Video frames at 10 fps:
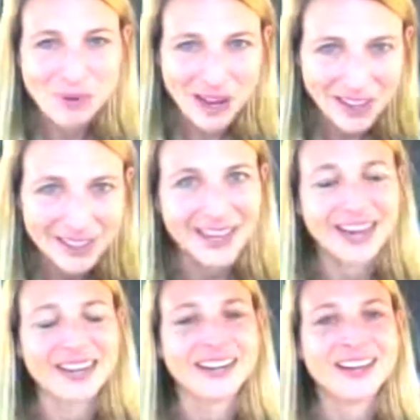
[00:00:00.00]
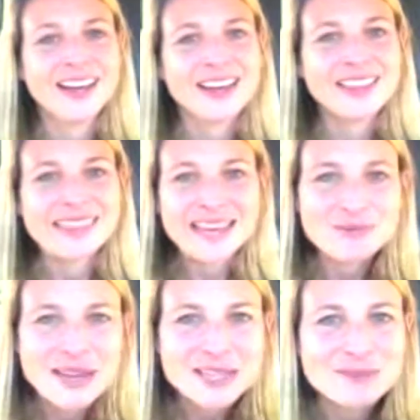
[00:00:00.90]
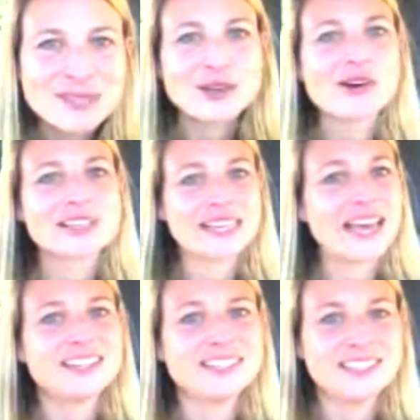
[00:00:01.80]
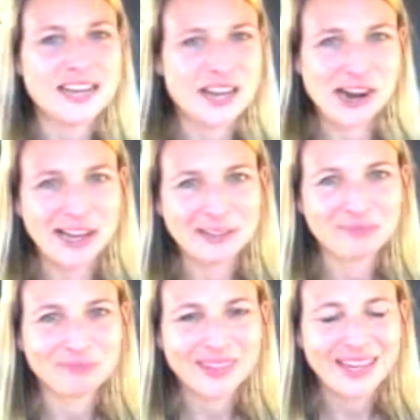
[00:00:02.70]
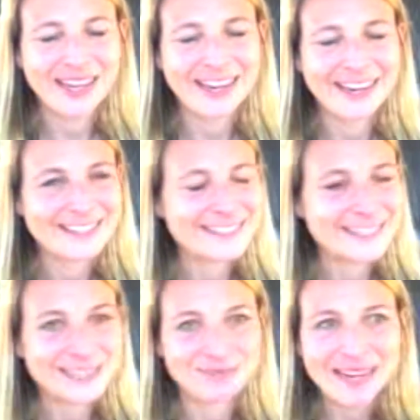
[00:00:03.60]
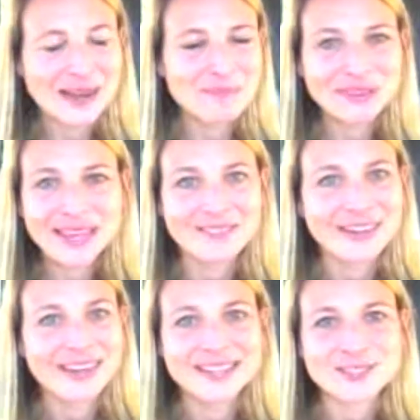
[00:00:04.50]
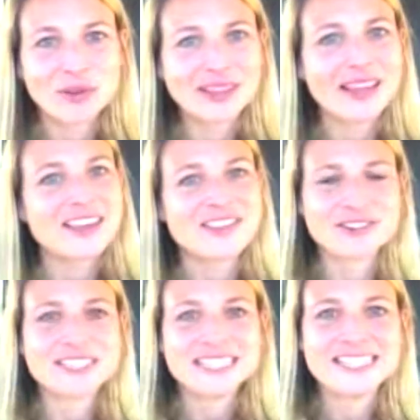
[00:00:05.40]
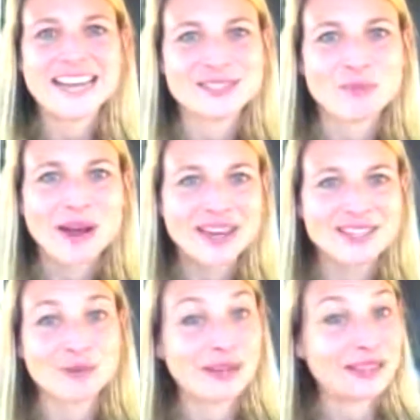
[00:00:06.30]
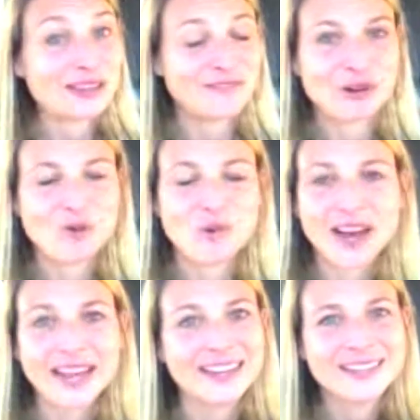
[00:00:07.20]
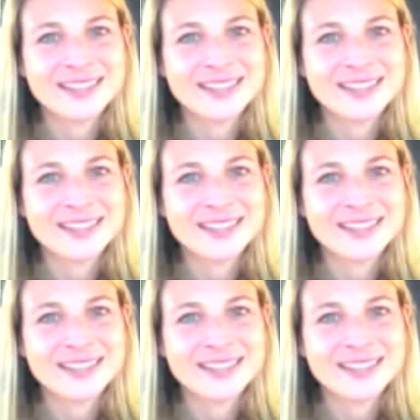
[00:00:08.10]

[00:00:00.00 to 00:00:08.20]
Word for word: Paula again, that's what makes me so excited to take it on. And um, I can't believe it. It's only like 13 days away till we leave for Hawaii.